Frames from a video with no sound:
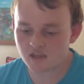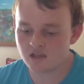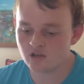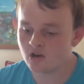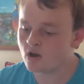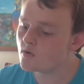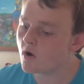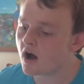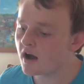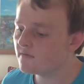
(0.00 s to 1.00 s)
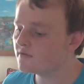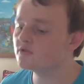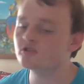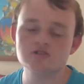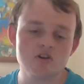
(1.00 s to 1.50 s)
And you know what, I feel
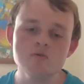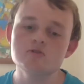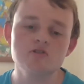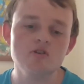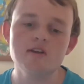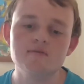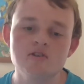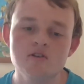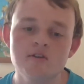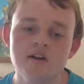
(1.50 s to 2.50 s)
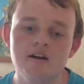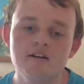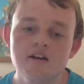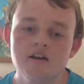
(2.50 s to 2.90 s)
so sorry for Yulia,